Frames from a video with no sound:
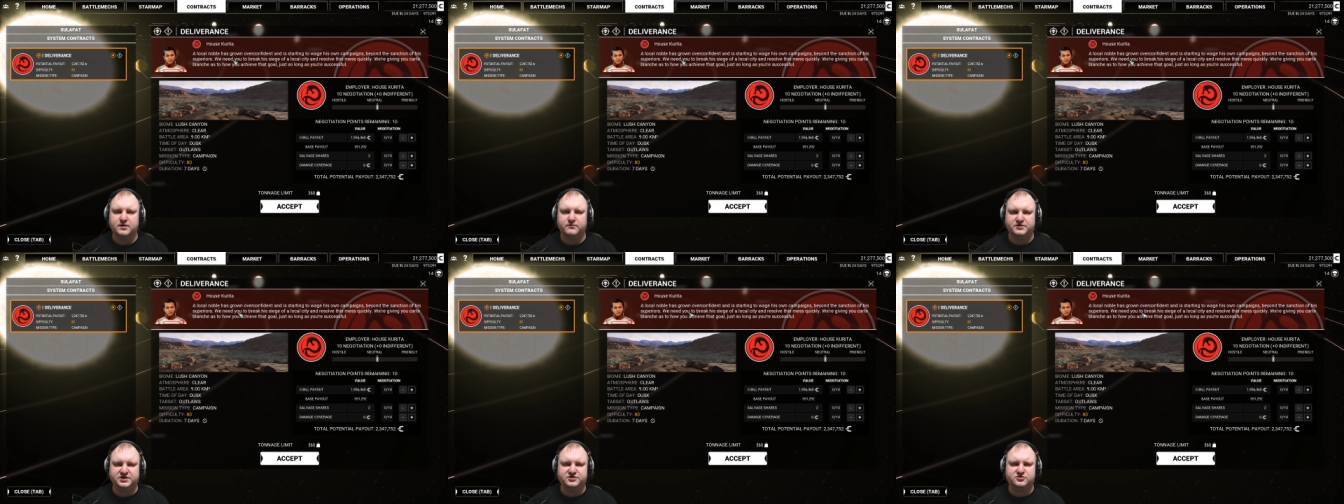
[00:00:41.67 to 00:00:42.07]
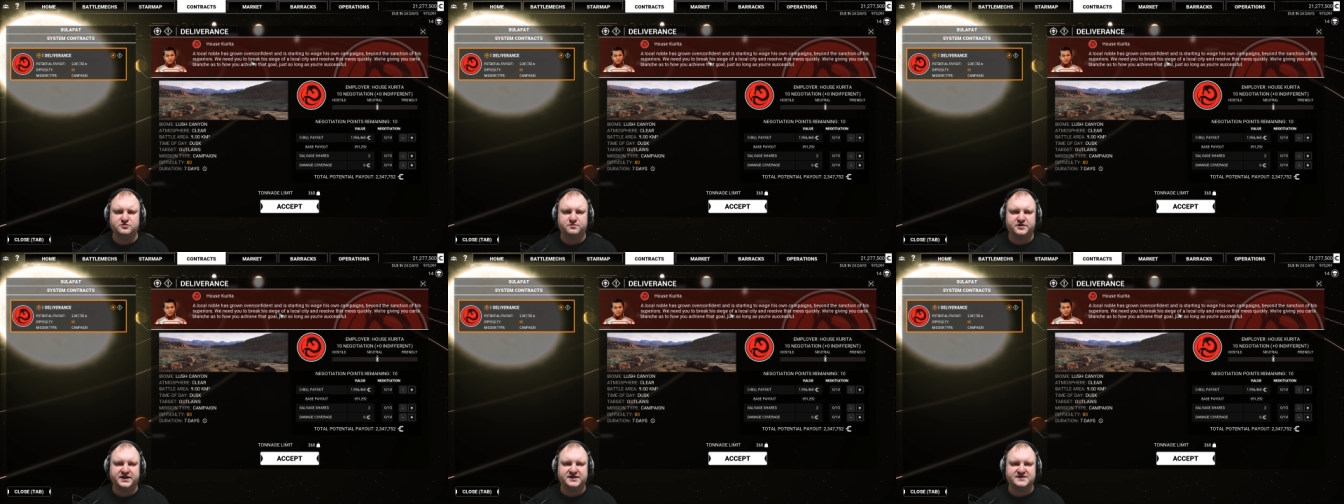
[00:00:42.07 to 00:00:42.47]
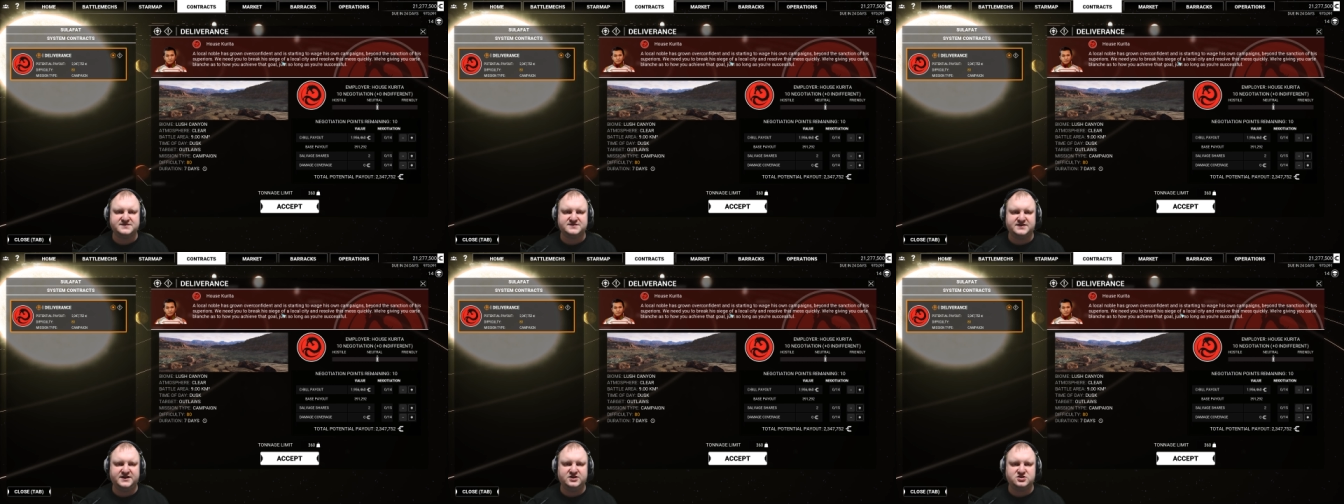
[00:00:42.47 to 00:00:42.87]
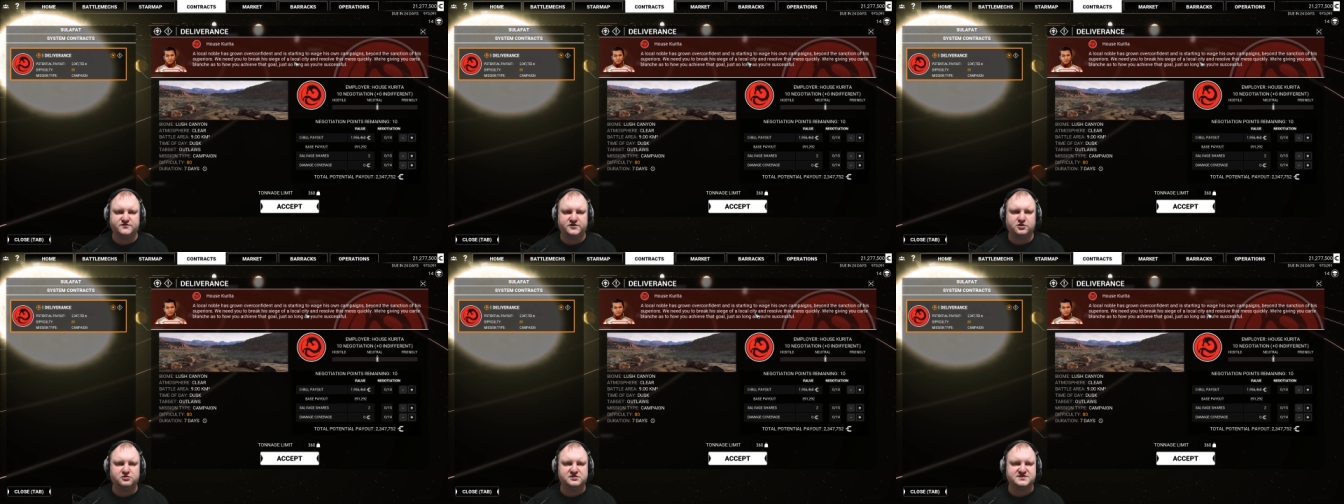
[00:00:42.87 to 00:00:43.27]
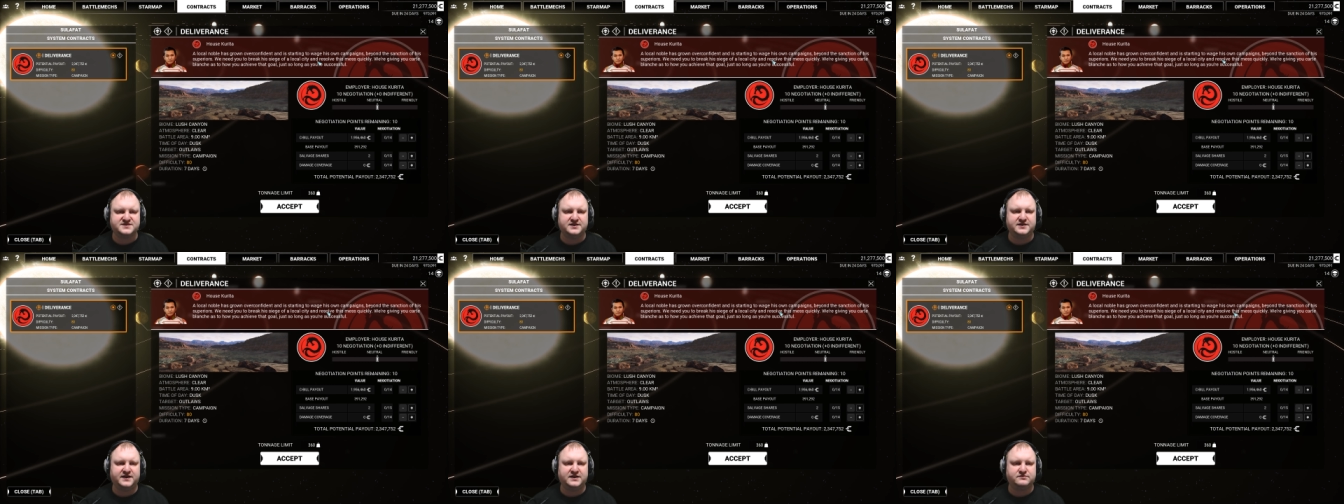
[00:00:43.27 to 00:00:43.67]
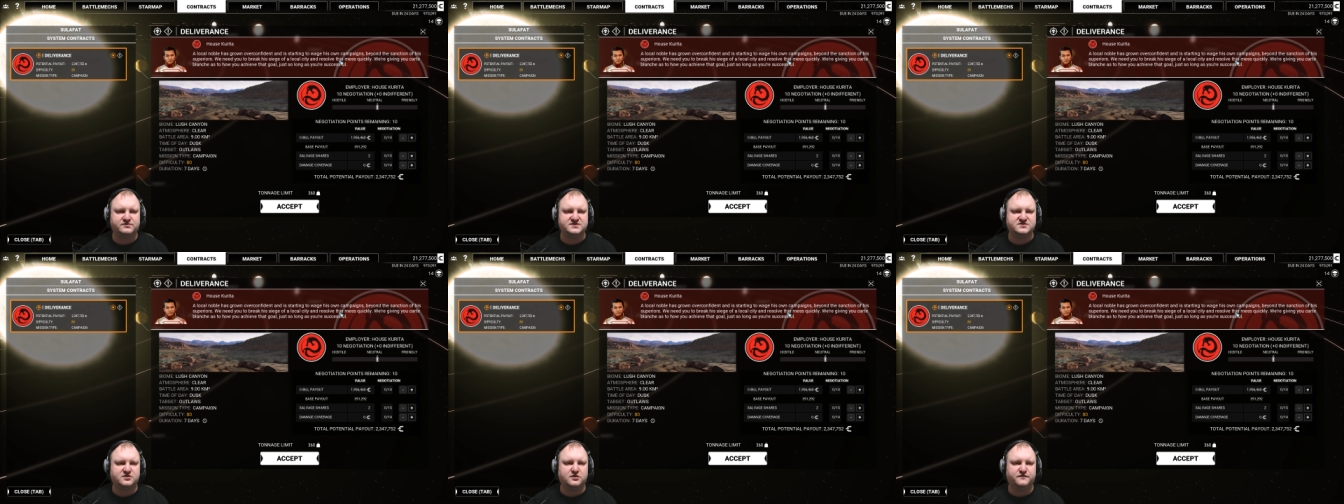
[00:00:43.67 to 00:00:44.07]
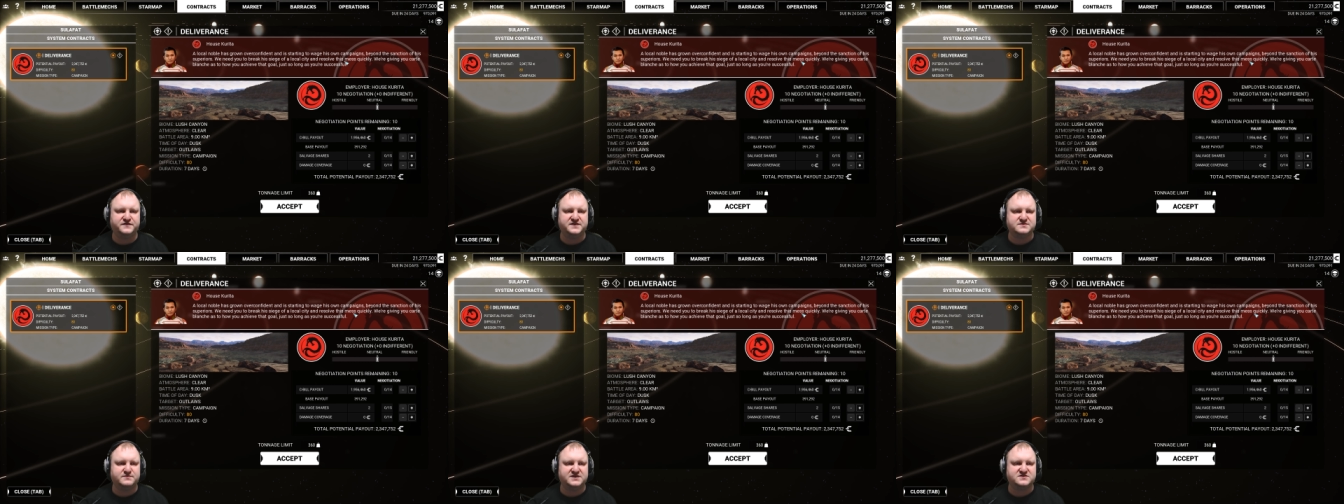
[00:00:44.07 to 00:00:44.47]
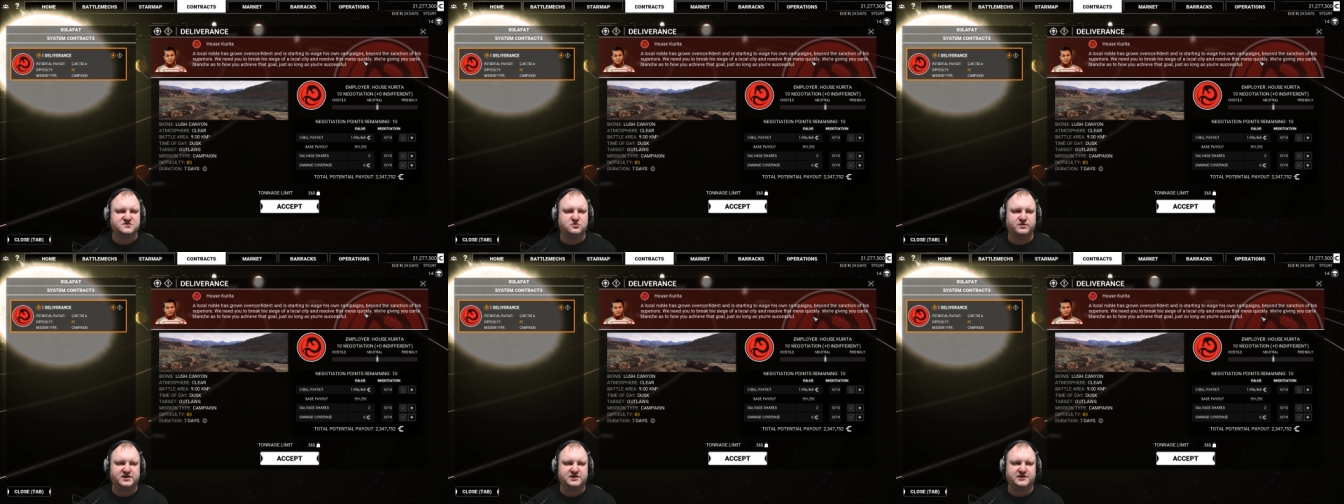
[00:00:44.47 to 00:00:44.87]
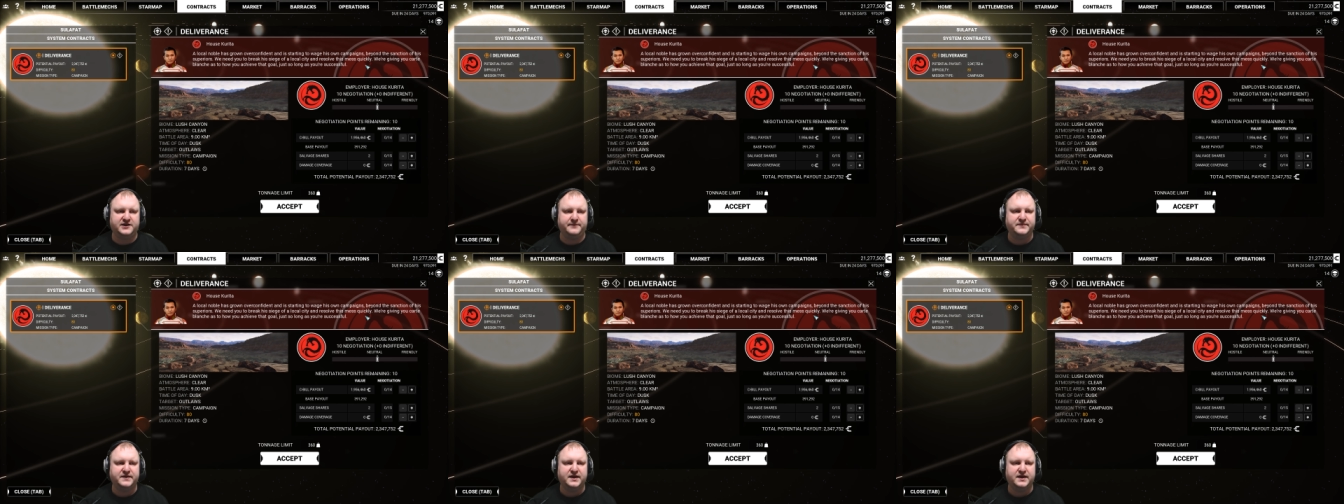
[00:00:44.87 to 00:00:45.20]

We need you to break his siege of a local city and resolve this mess quickly.